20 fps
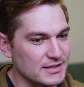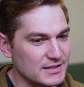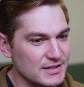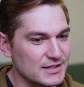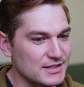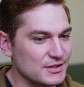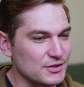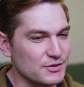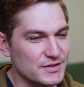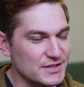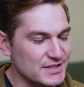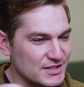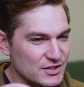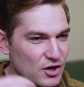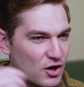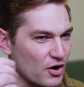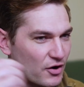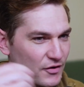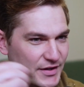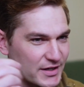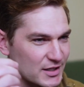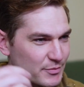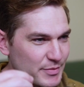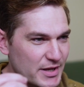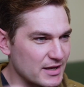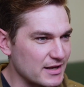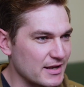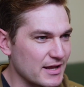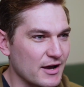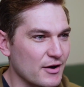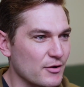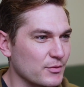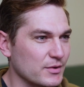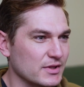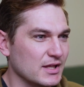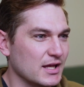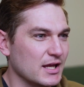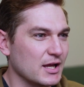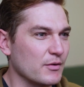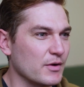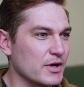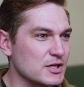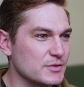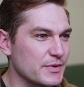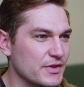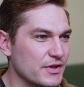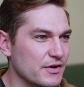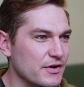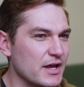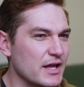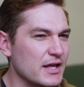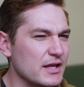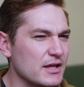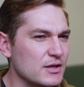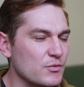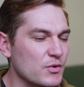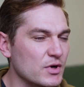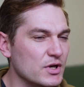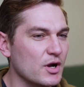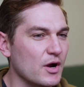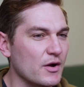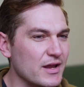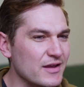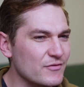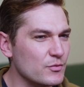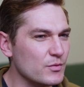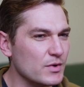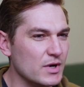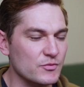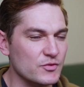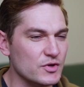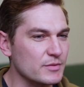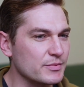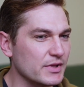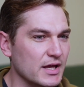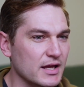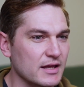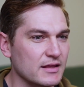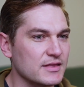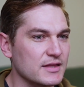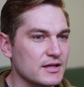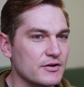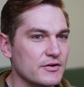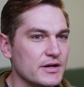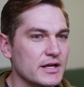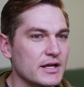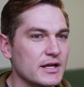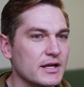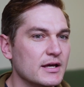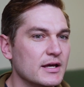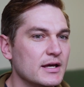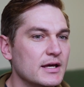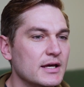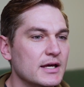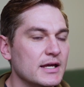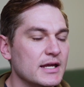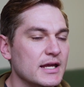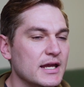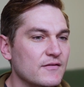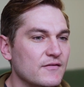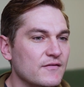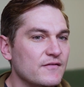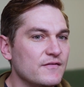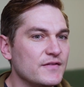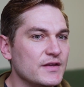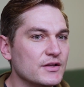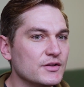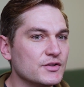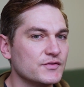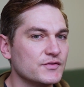This is a hard thing to pin down with language, but even when I'm replaying theory, it feels